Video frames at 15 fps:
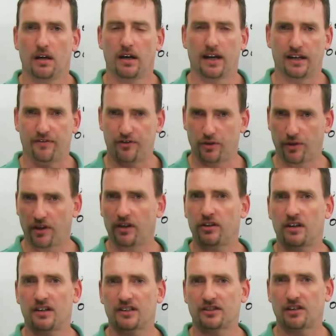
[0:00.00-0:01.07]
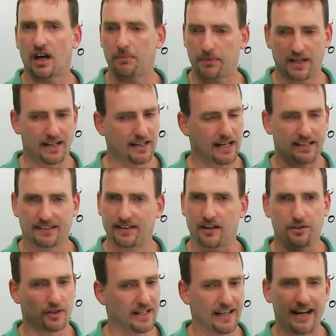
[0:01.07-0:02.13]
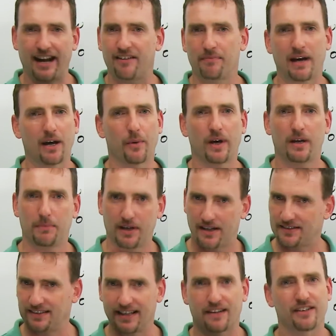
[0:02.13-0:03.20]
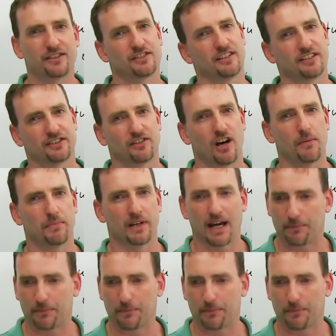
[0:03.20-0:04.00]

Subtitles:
And if you think you're going to stop me, I tell you, get out of my way because nothing's going to stop me.